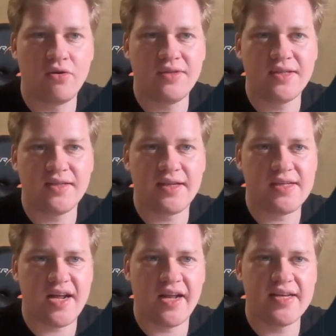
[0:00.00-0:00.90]
that it
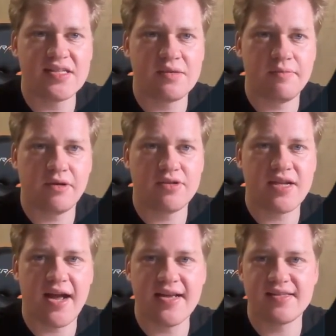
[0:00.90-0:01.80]
is because it
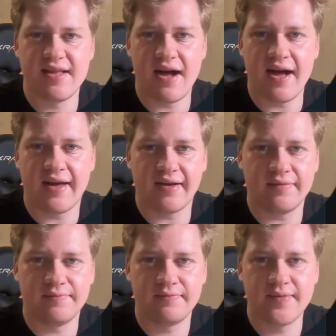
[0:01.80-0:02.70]
has the icon.
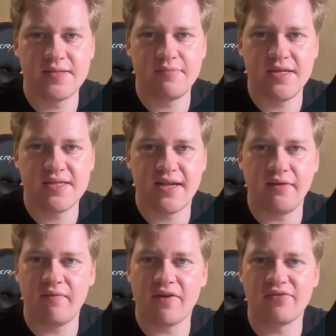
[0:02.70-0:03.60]
This means that
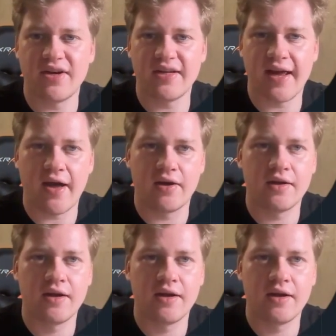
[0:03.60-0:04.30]
verified account.